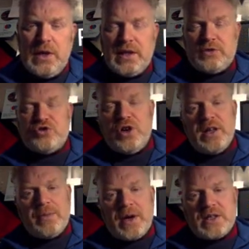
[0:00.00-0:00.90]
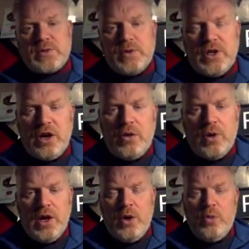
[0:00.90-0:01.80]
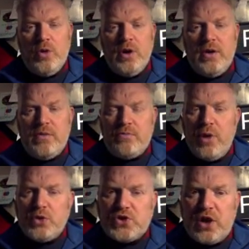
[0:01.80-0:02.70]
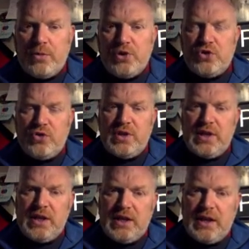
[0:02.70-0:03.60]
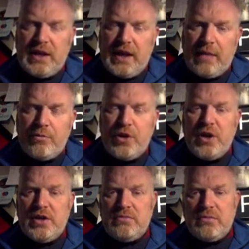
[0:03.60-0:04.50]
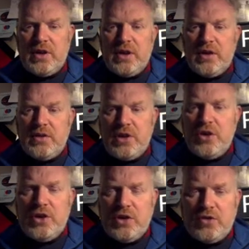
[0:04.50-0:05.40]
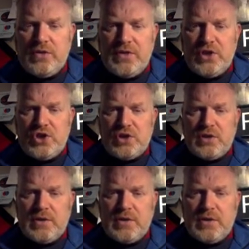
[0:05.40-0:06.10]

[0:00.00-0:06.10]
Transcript: Now trilobites we know were most common during the Cambrian and early Ordovician,